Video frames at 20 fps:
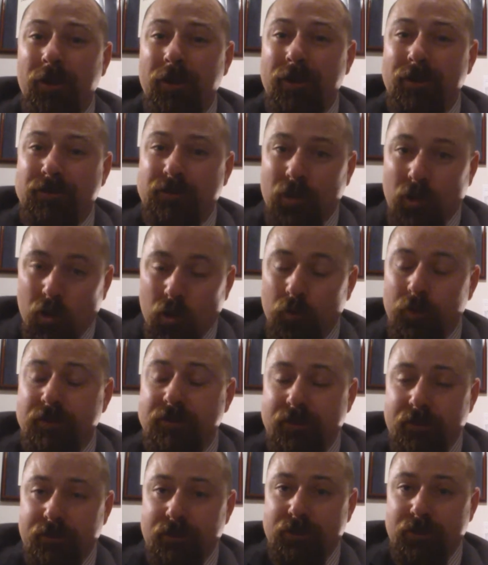It's
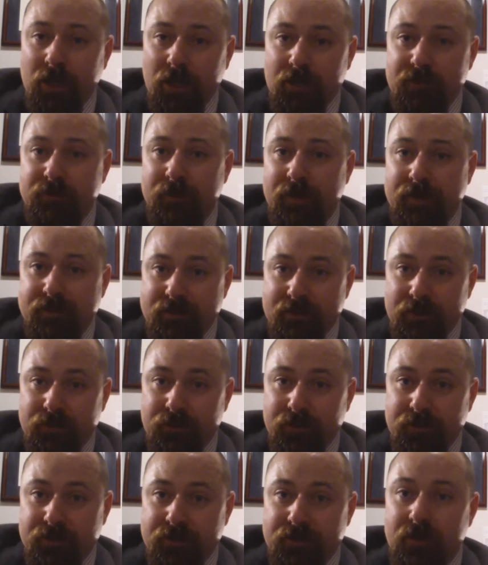always in the child's best
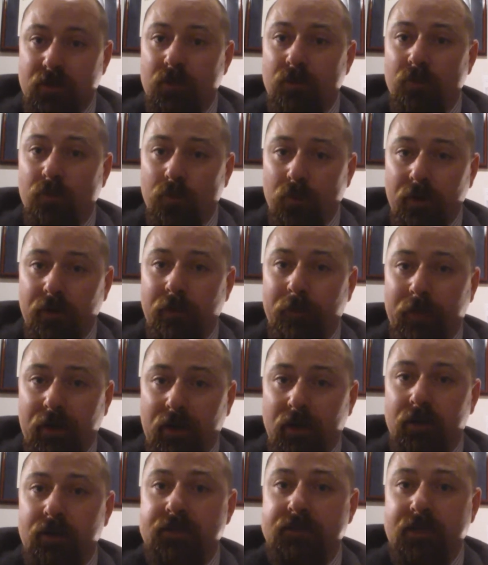interest where the
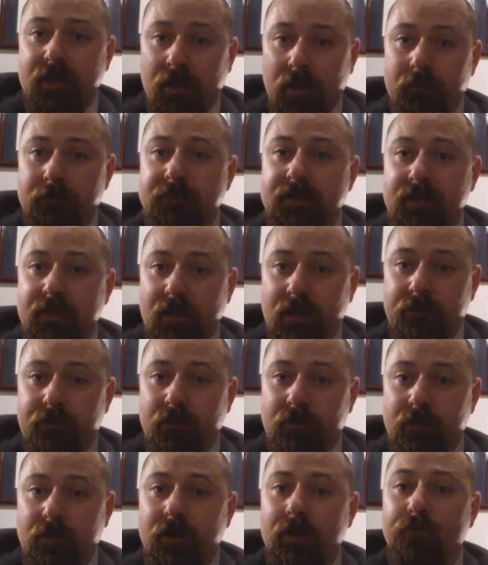parents come
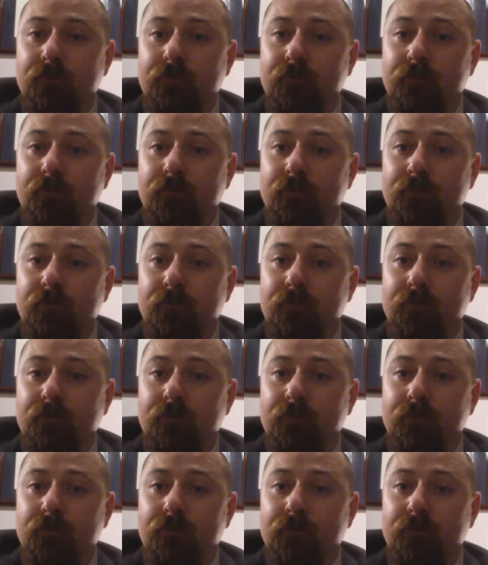together,